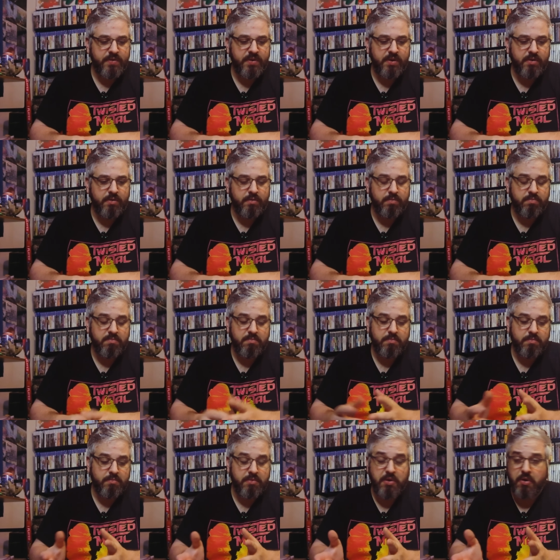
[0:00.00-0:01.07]
So
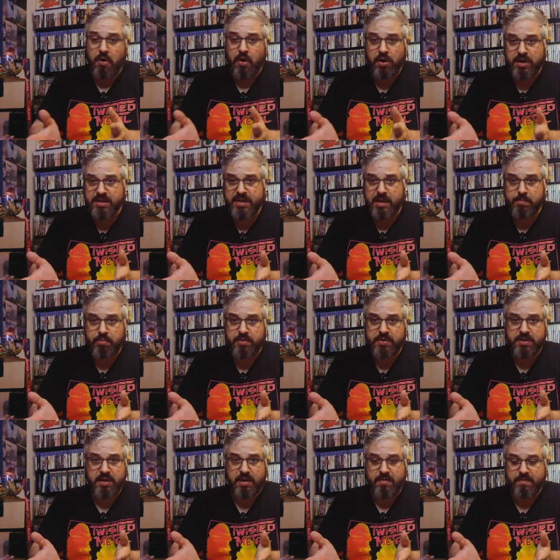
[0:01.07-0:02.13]
there are
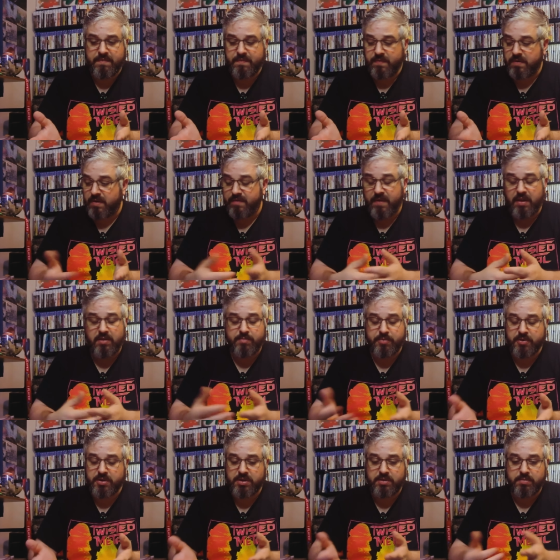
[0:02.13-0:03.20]
examples of
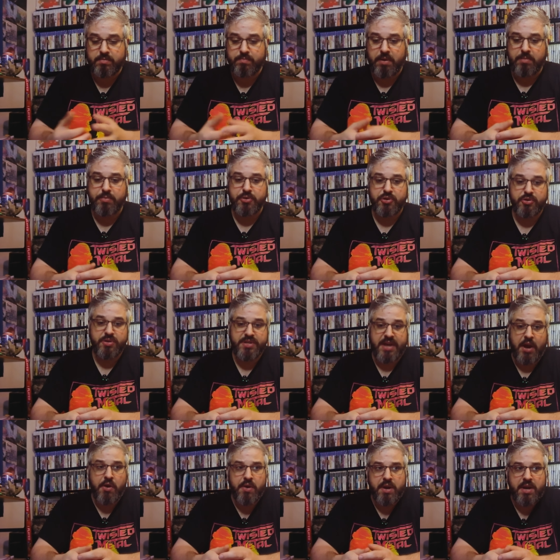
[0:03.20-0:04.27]
developers, publishers
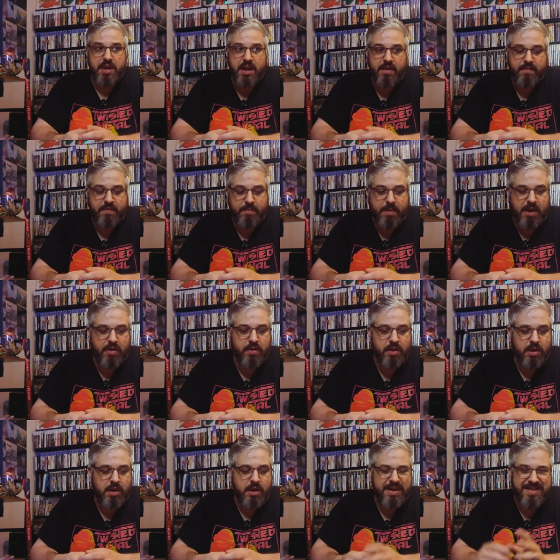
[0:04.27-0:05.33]
caring enough about
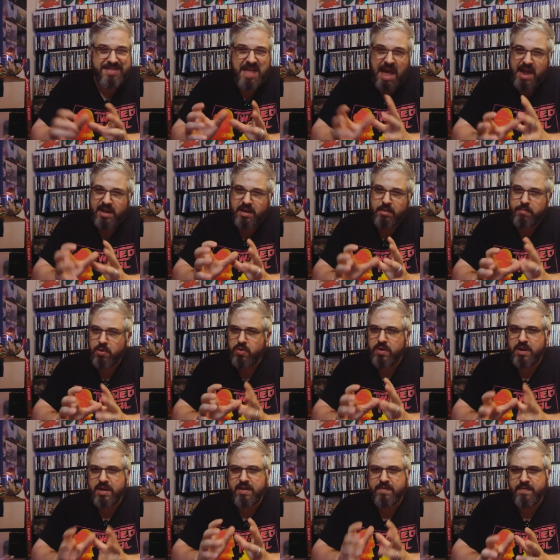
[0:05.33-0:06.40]
that
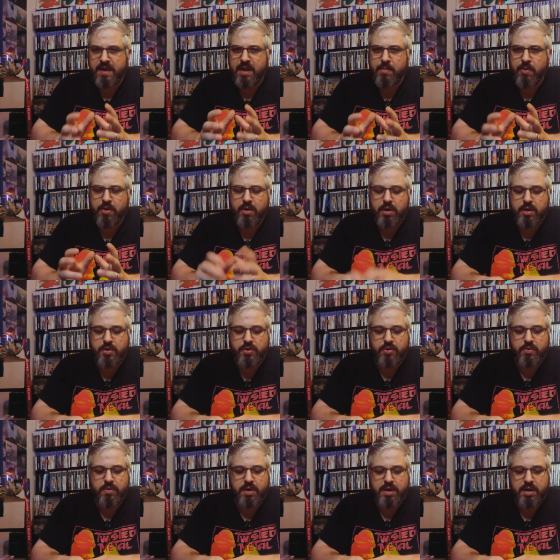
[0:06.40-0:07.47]
community of gamer
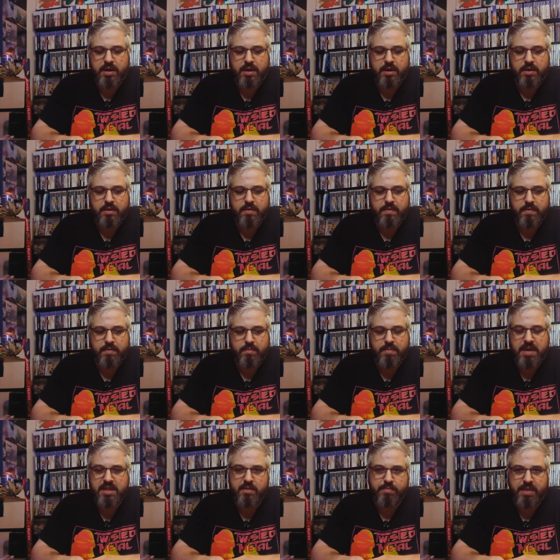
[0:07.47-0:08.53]
to uh,
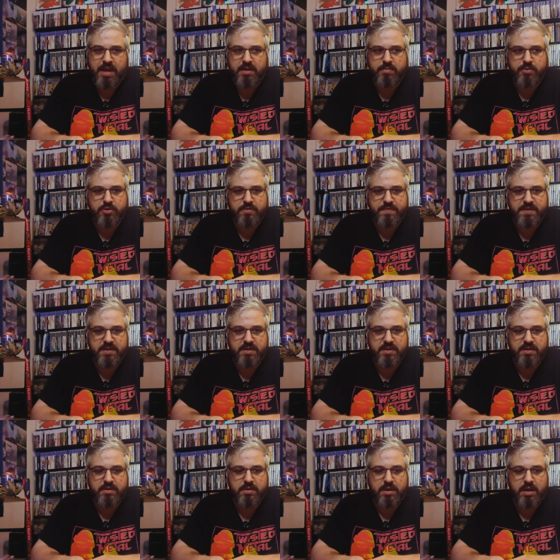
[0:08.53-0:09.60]
make the platinum
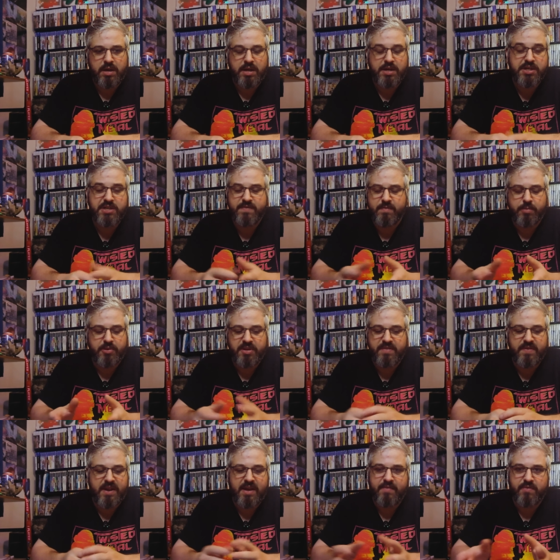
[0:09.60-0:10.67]
trophies uh, achievable
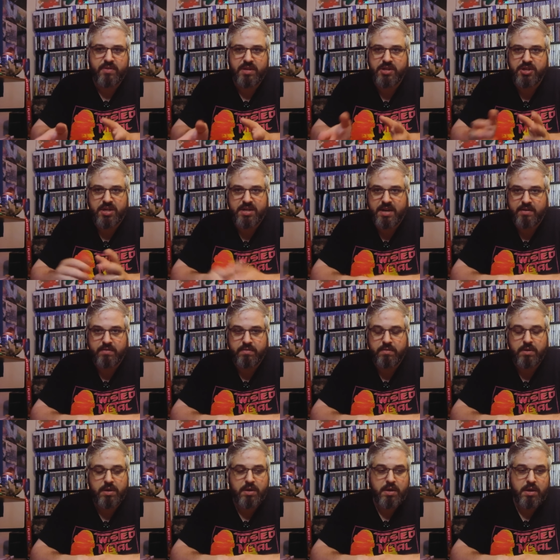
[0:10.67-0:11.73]
even after they shut
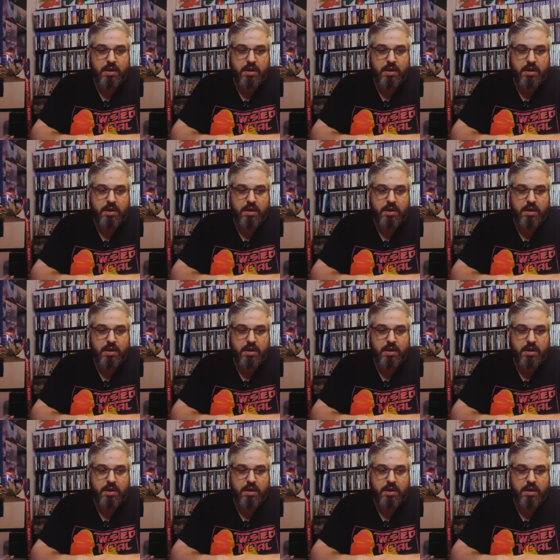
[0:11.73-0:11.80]
down